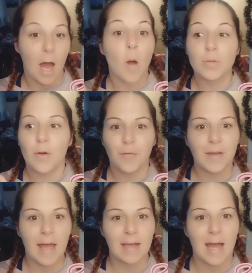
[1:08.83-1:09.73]
Oh, don't
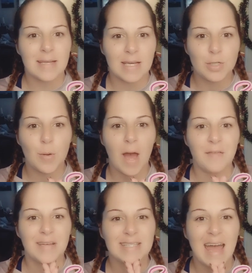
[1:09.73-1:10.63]
forget, guys, I do
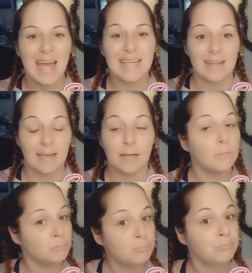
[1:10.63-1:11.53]
have it's ending
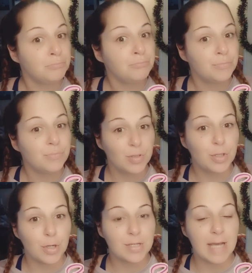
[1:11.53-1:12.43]

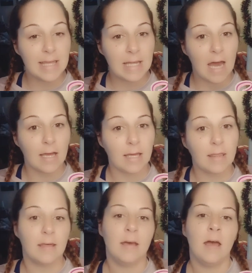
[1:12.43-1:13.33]
Thursday the 9th.